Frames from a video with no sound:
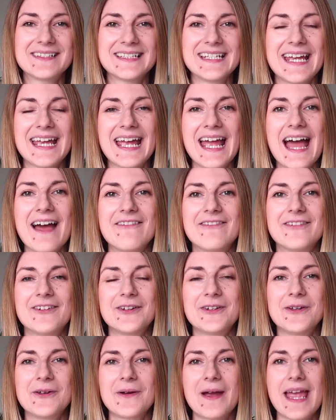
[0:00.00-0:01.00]
Today I have for
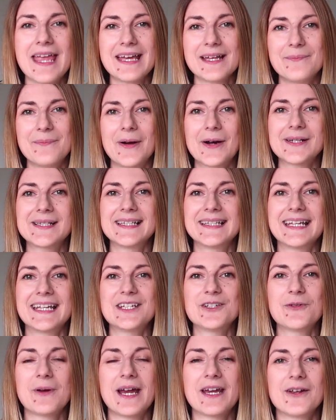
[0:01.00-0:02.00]
you a unboxing
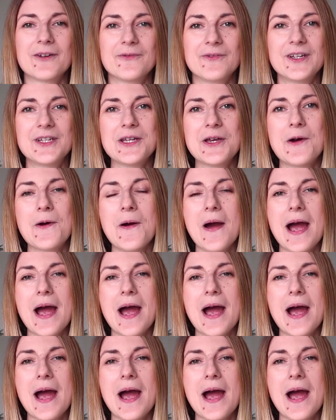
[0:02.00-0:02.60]
and try on video.